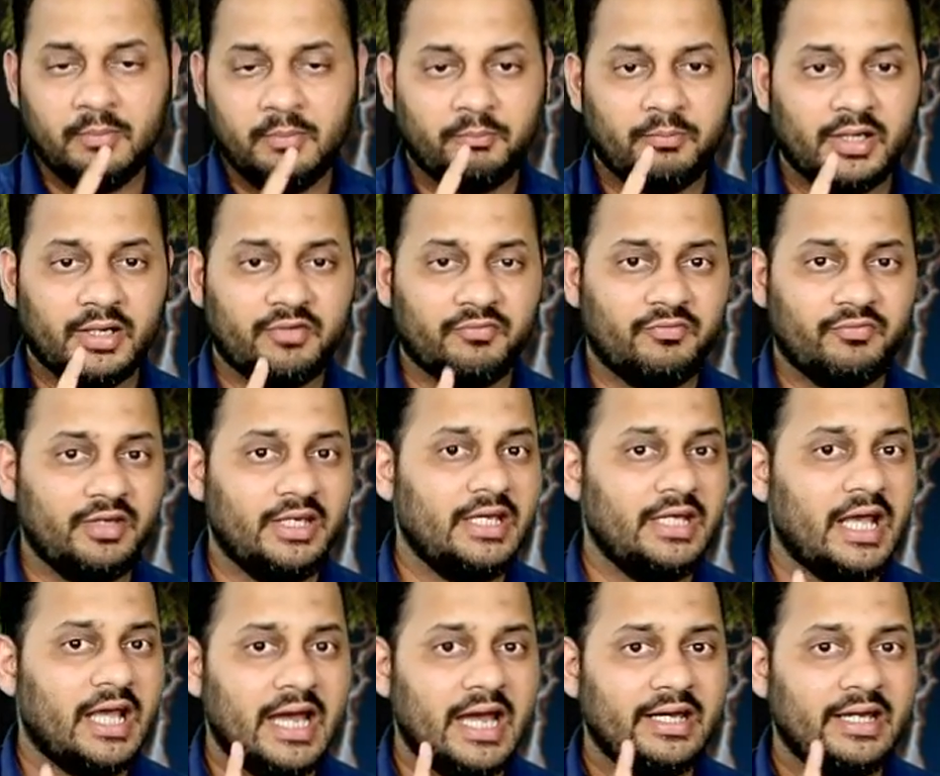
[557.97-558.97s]
But we
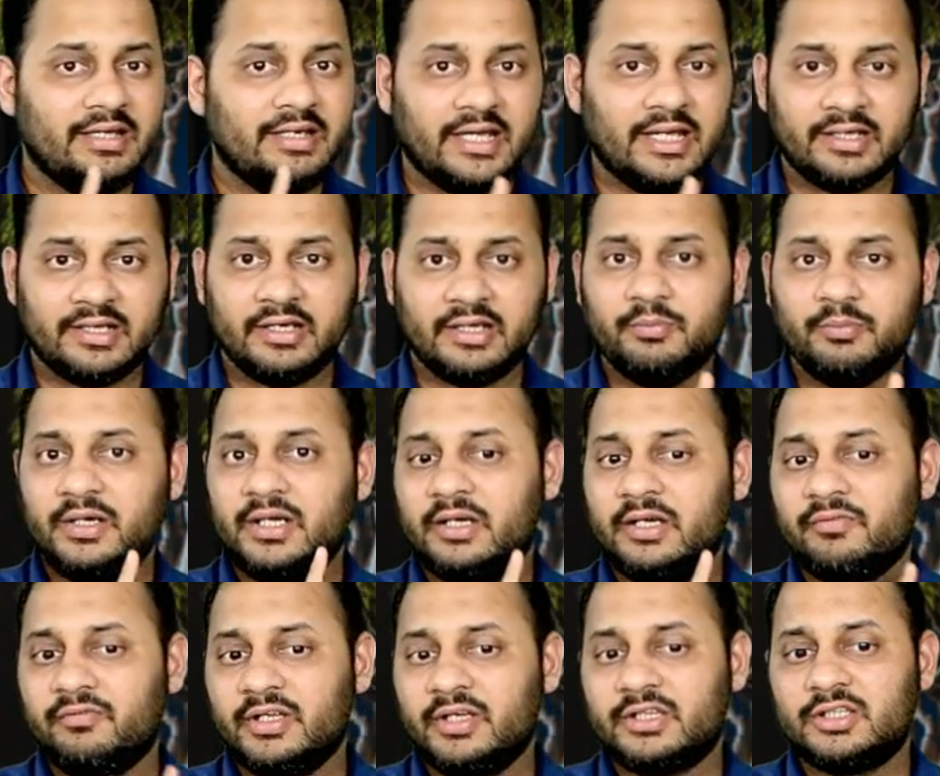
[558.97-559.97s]
had an agreement
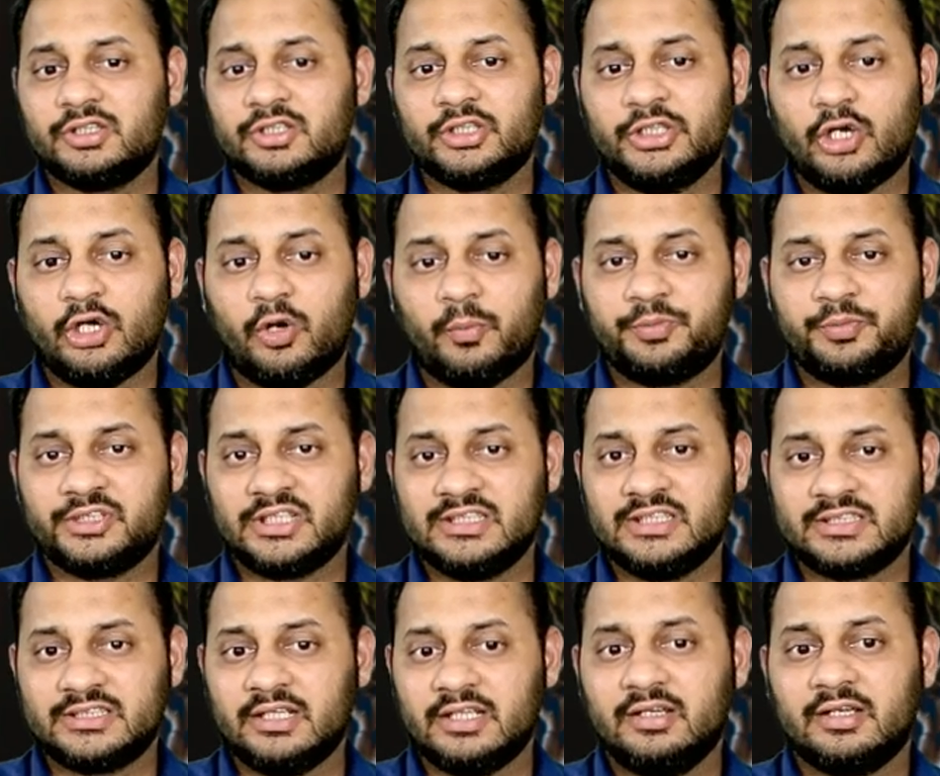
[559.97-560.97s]
with the option
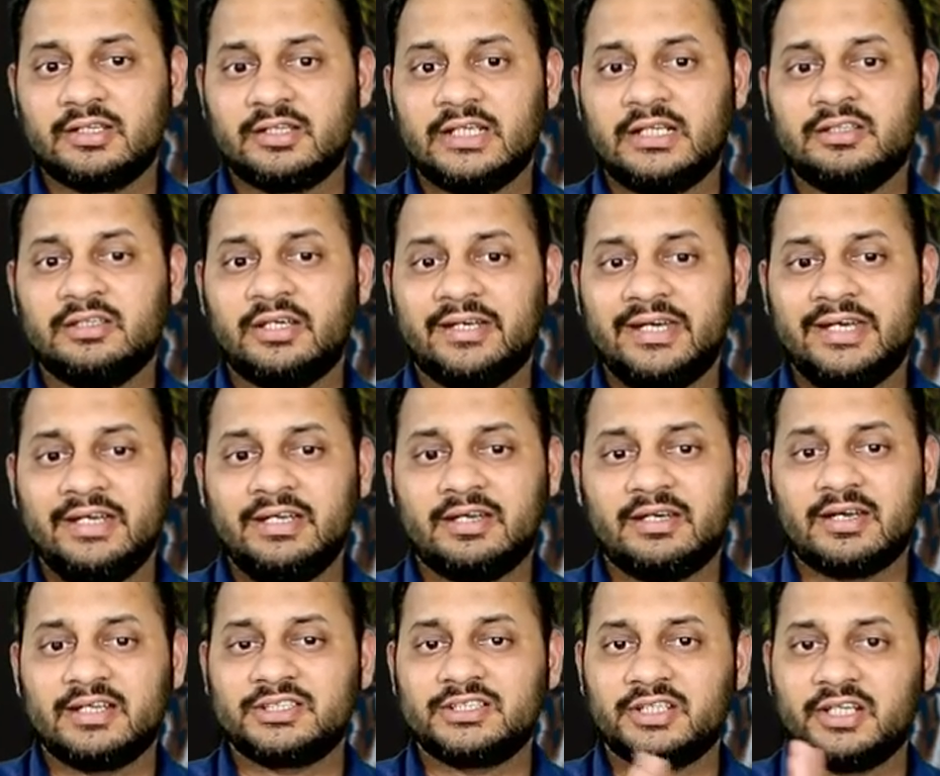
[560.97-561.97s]
seller that the
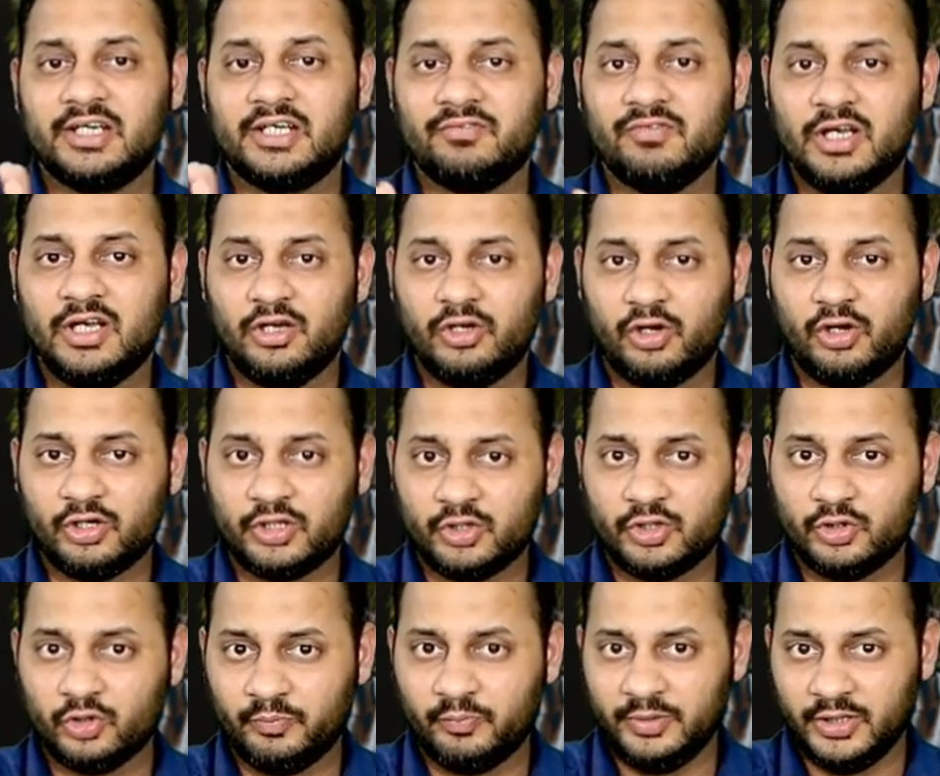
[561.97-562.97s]
interest rate will not
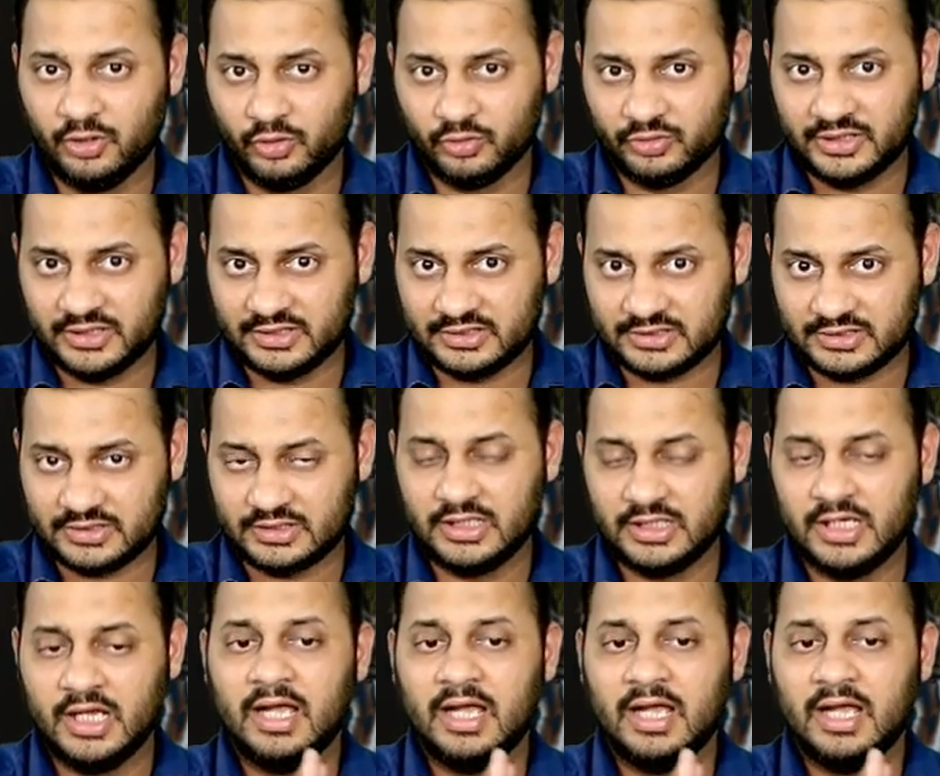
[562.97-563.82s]
go below this.